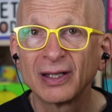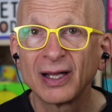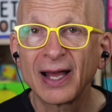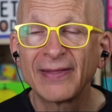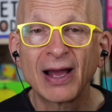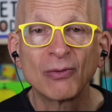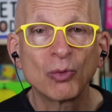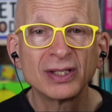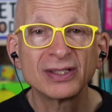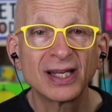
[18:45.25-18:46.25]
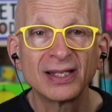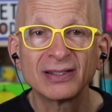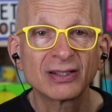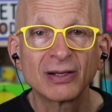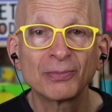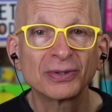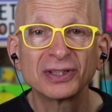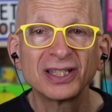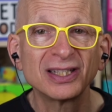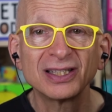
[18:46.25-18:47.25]
And that one sentence
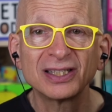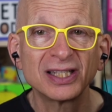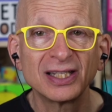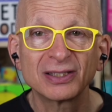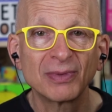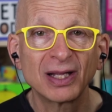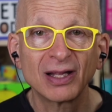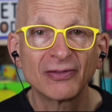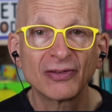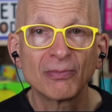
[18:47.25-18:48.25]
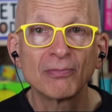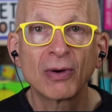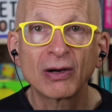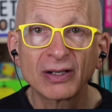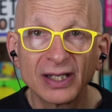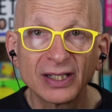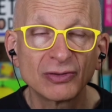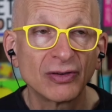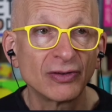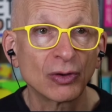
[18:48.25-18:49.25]
completely changed my life. Marketing
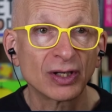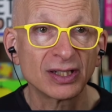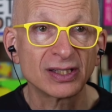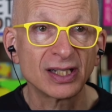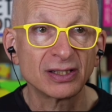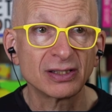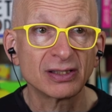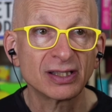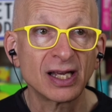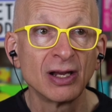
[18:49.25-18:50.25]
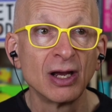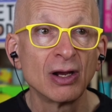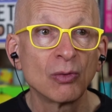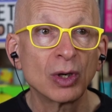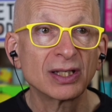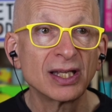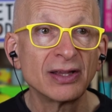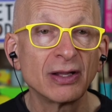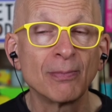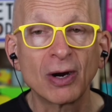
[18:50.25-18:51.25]
driven organizations say, what can
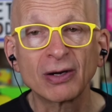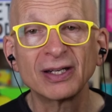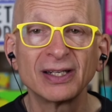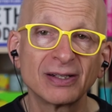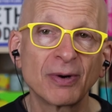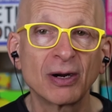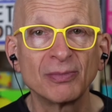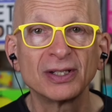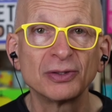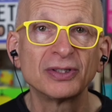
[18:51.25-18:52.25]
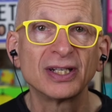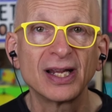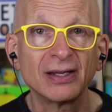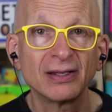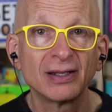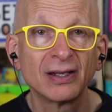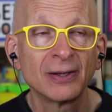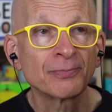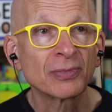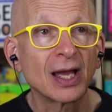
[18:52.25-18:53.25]
the marketing department do today?
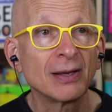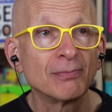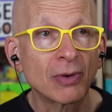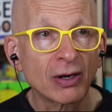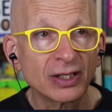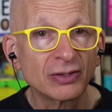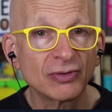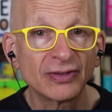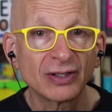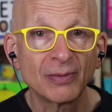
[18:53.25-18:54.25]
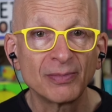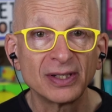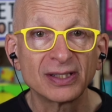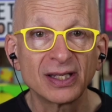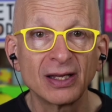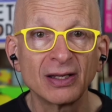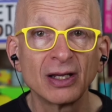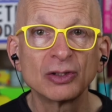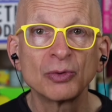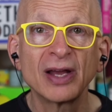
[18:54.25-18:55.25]
And market driven companies say,
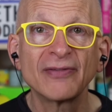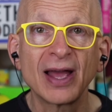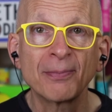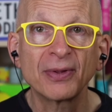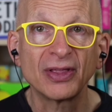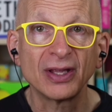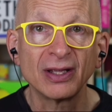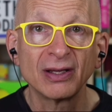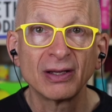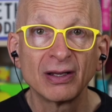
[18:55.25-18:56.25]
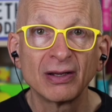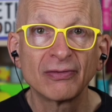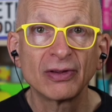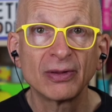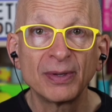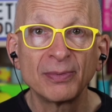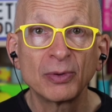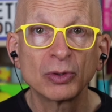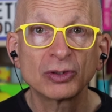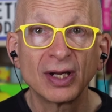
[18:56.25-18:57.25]
do we have empathy for the
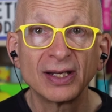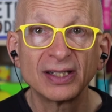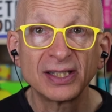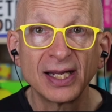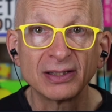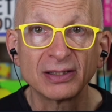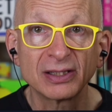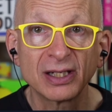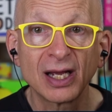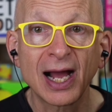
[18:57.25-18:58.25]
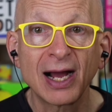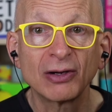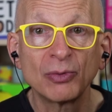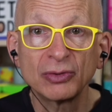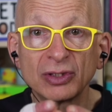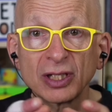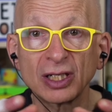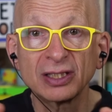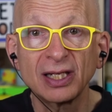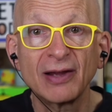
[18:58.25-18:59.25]
people we're trying to change? How do we
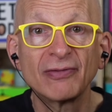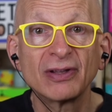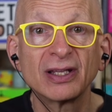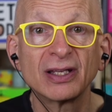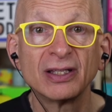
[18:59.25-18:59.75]
touch everything in the